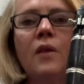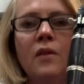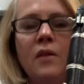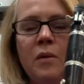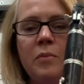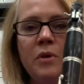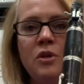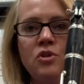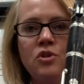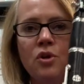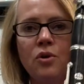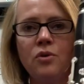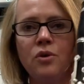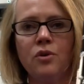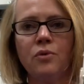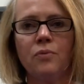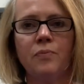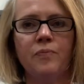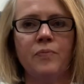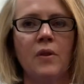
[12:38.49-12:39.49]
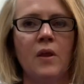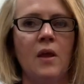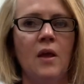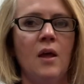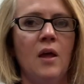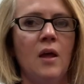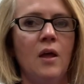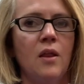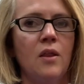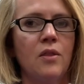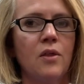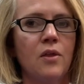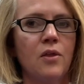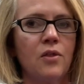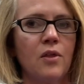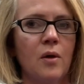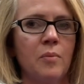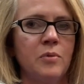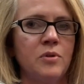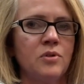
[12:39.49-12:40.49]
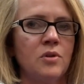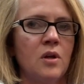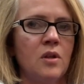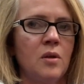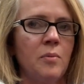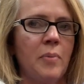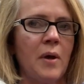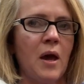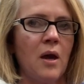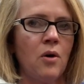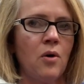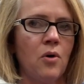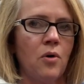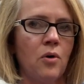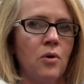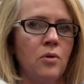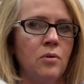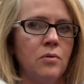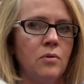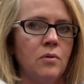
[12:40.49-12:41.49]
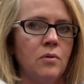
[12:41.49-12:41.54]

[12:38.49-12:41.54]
Let me show you. The thumb is on the back hole,